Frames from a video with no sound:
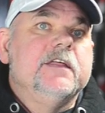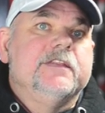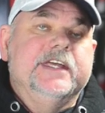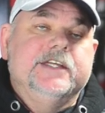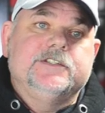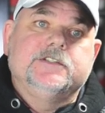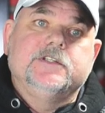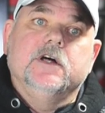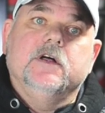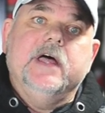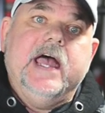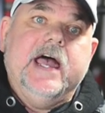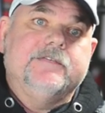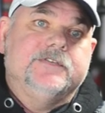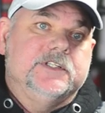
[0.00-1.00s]
They still
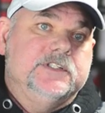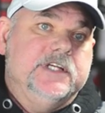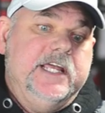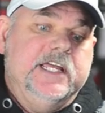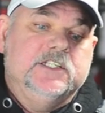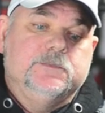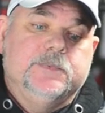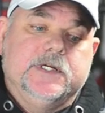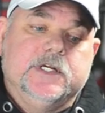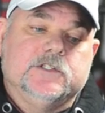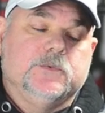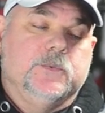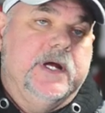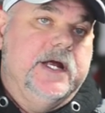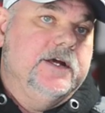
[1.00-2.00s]
have to change
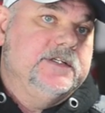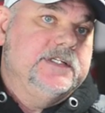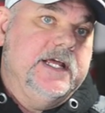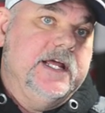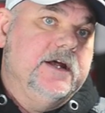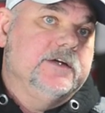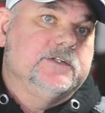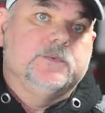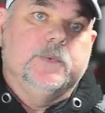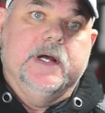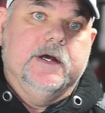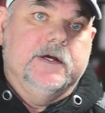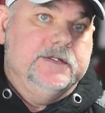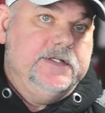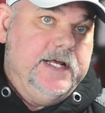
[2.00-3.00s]
because wear and tear is
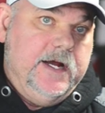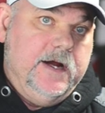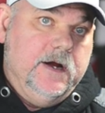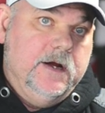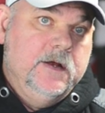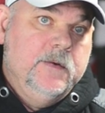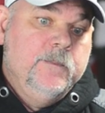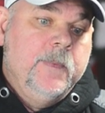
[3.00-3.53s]
wear and tear.